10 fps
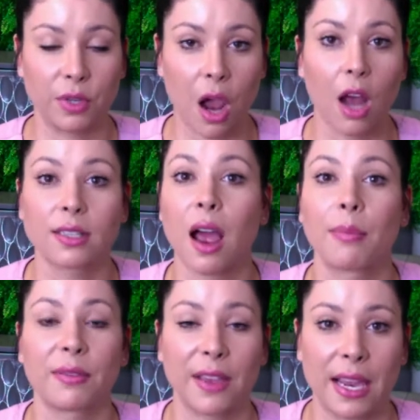on top
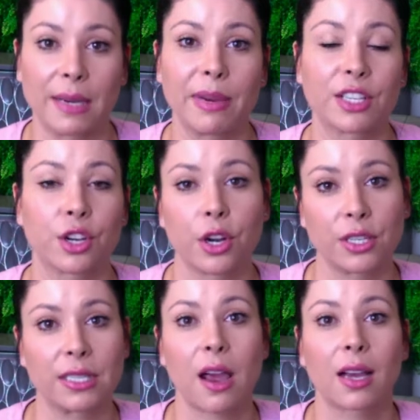of it and make sure you're
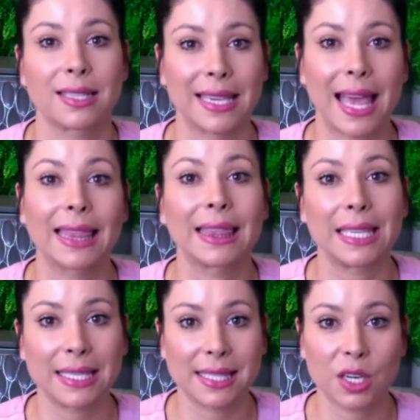detoxing at
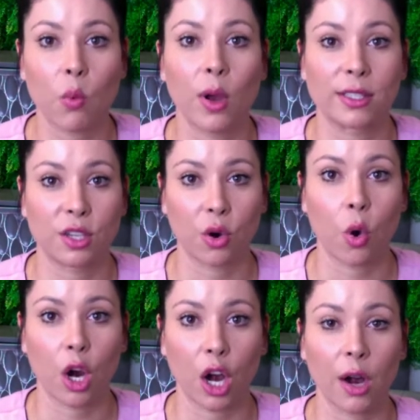least once a
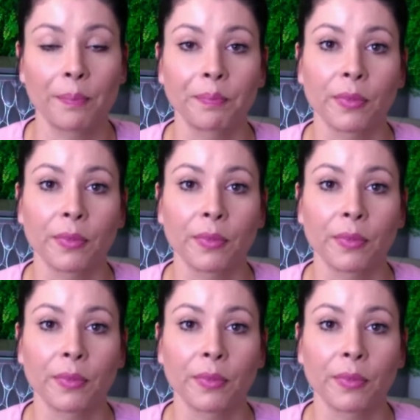quarter.